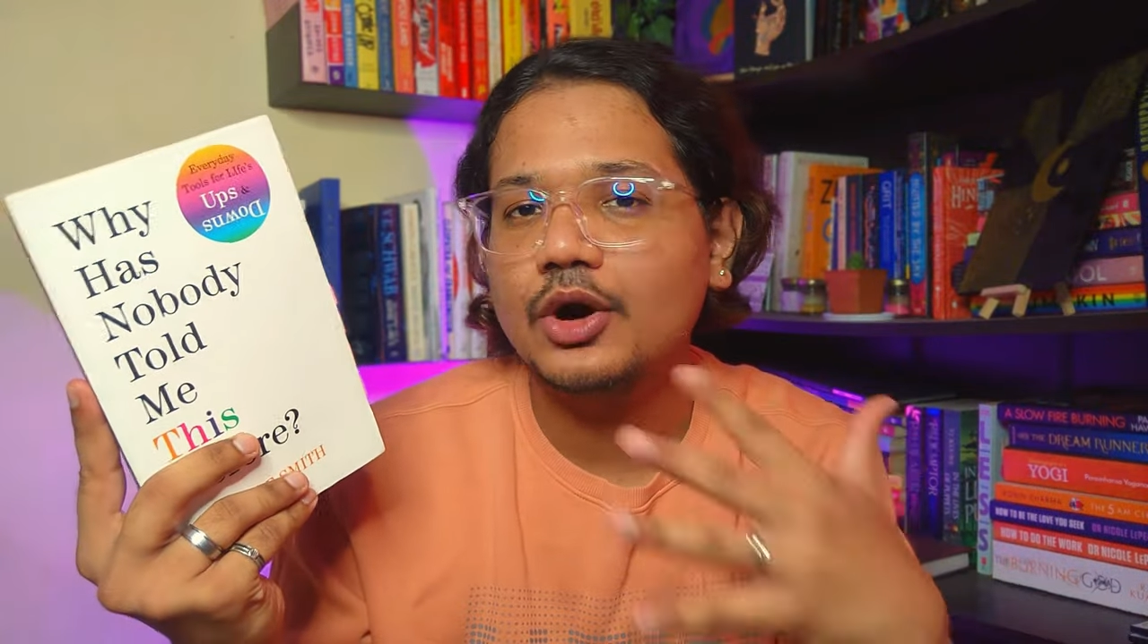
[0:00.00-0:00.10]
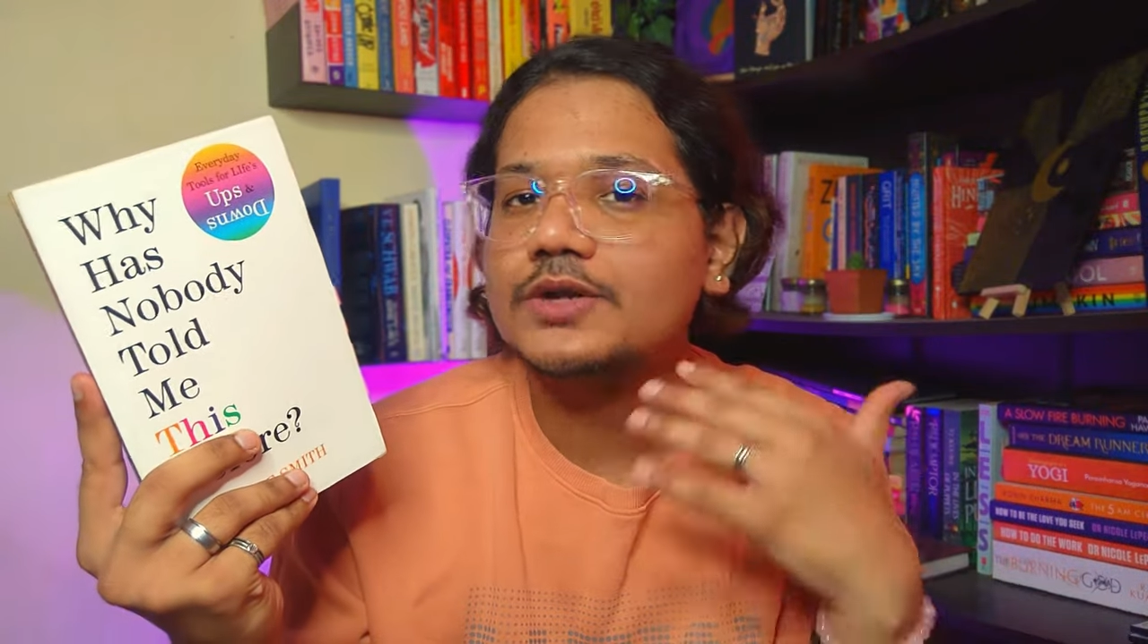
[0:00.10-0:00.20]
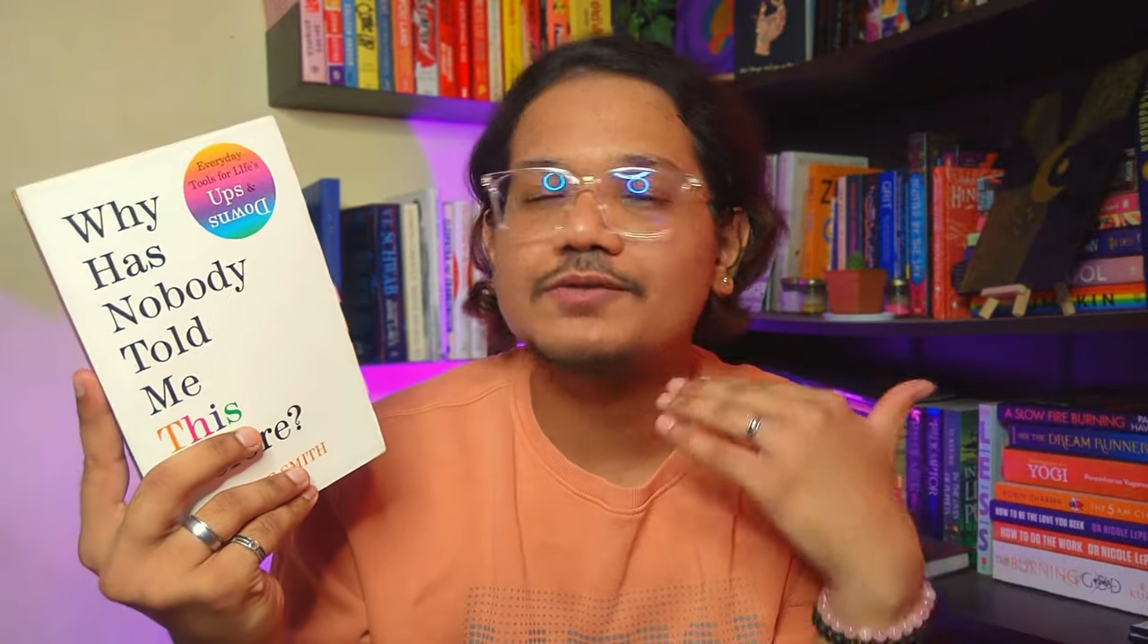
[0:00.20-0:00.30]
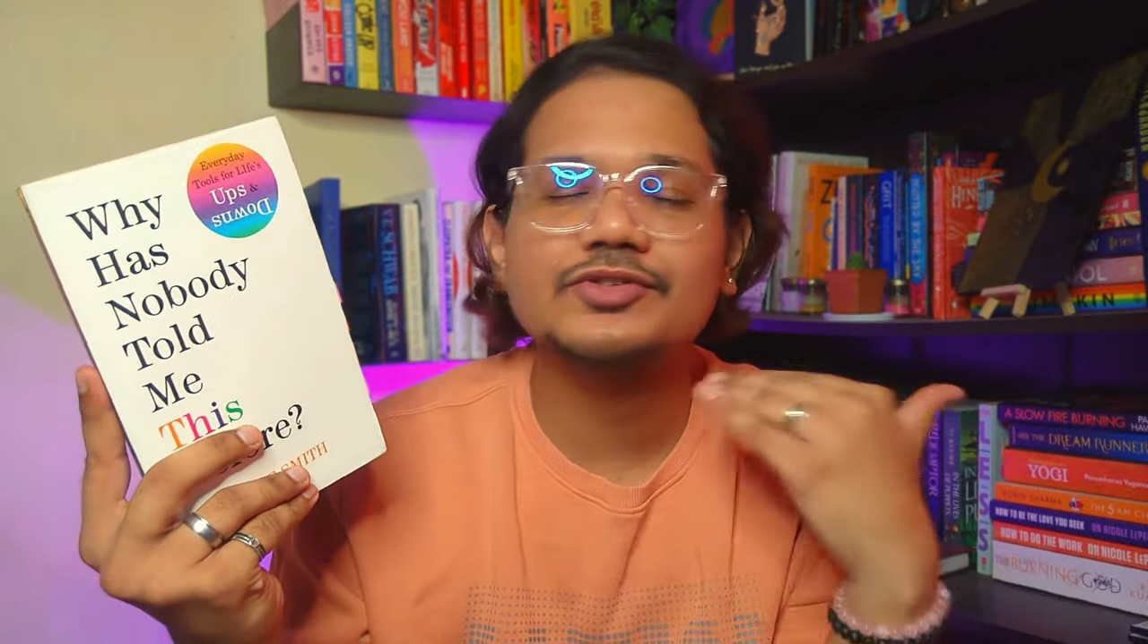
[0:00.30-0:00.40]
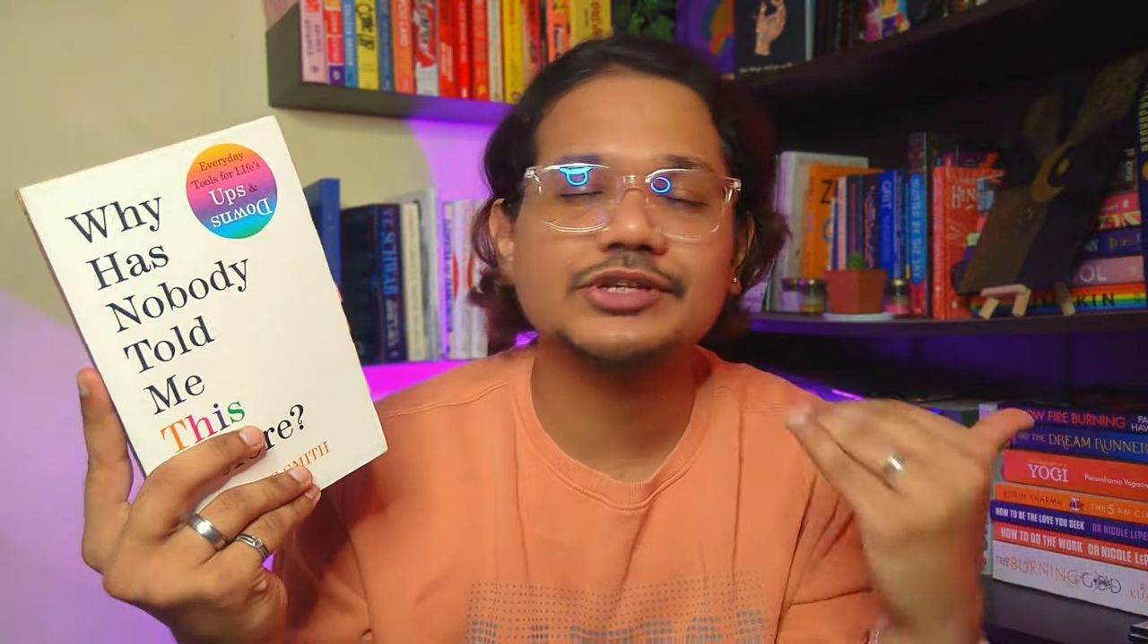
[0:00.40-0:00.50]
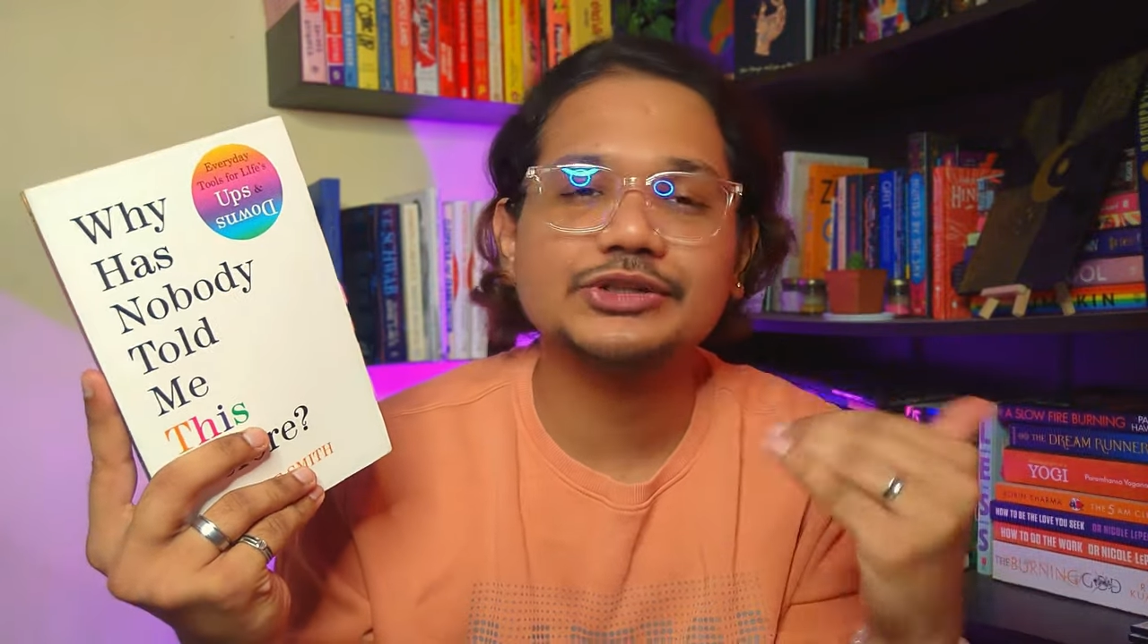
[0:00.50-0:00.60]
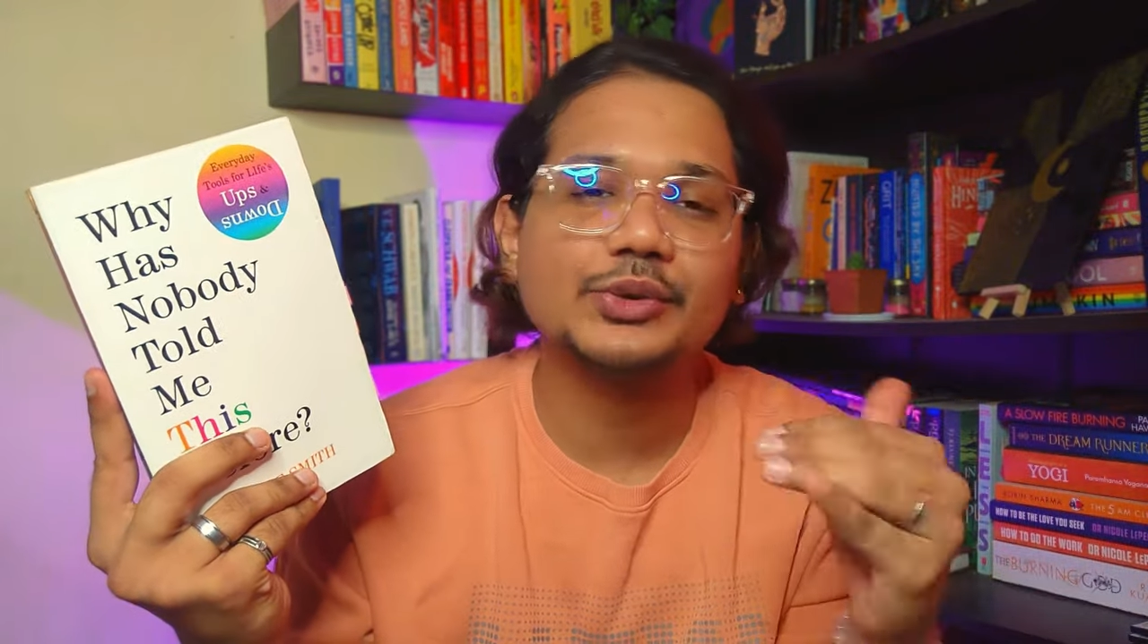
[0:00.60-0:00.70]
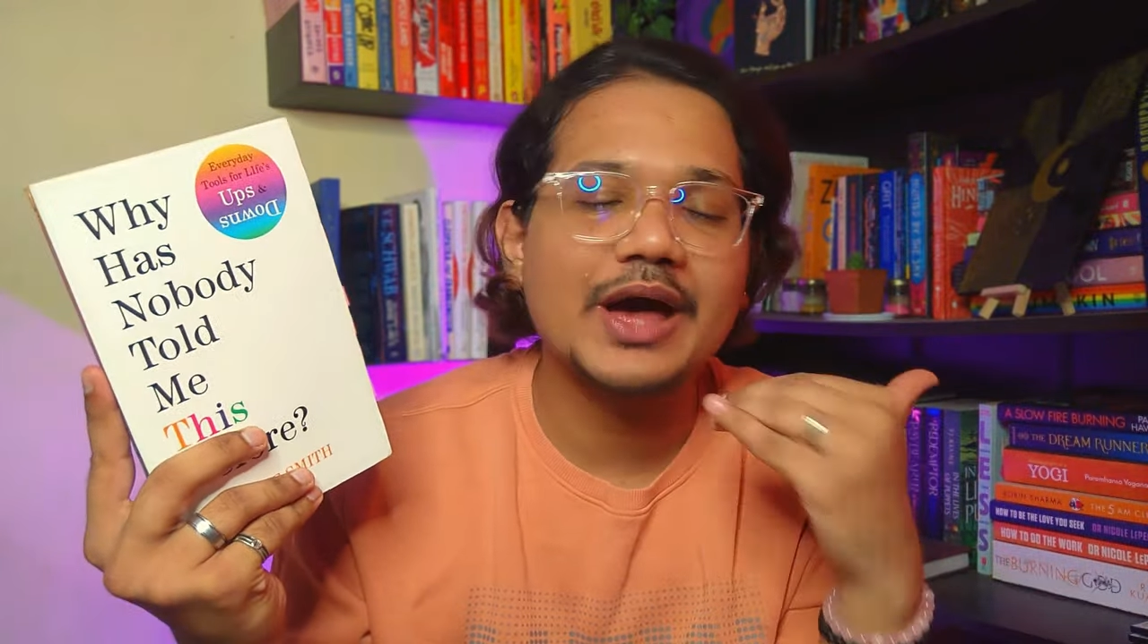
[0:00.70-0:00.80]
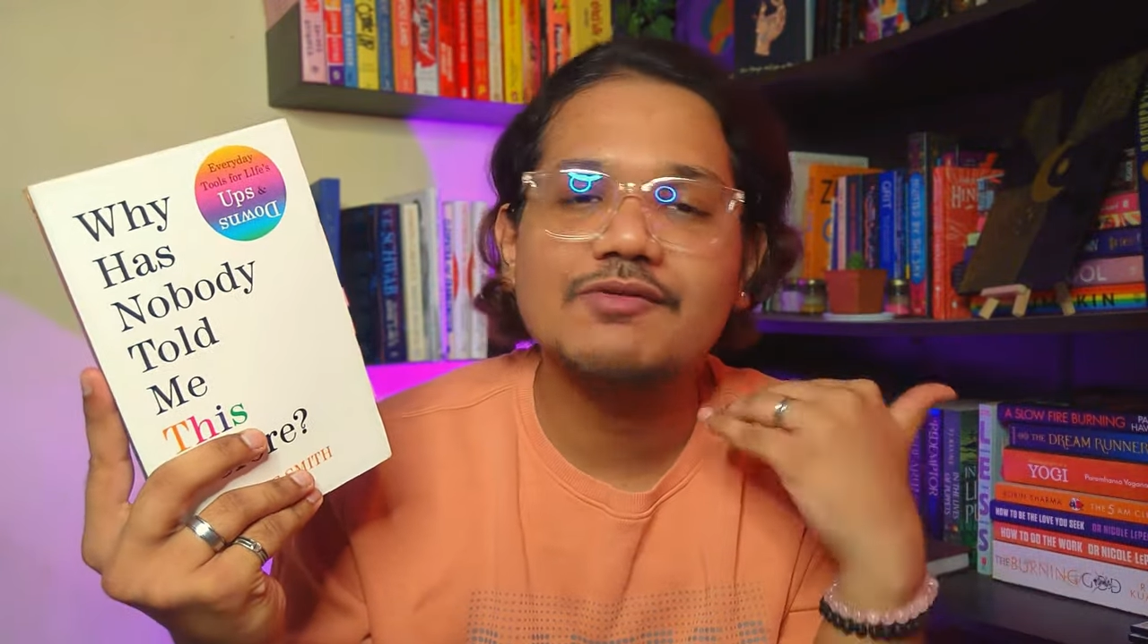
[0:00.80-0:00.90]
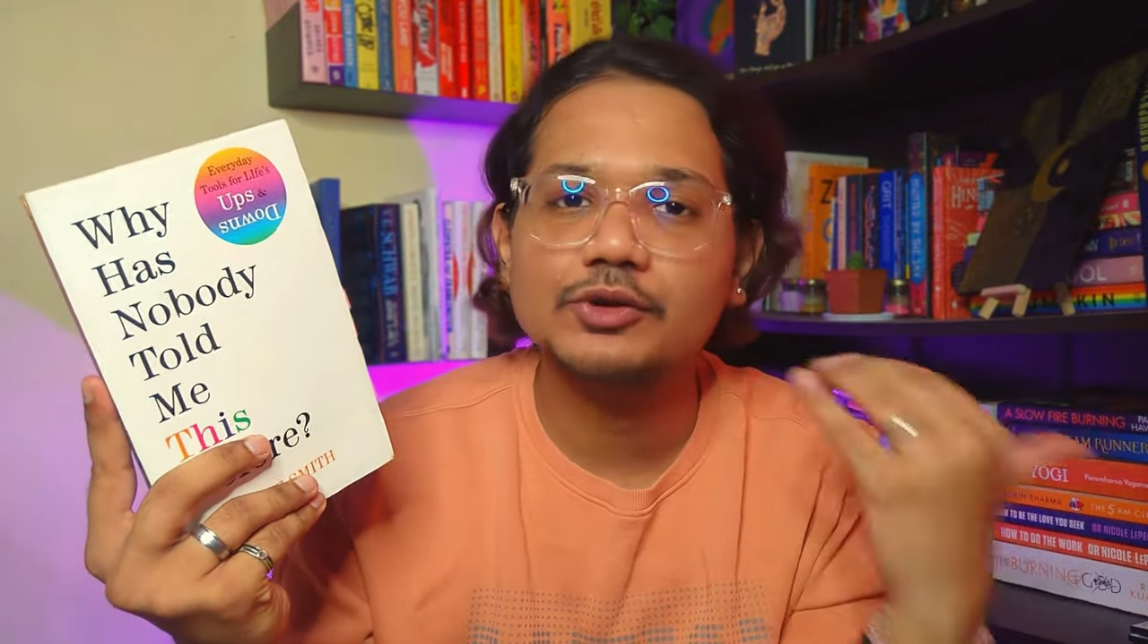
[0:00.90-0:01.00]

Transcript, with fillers: all of us tend to have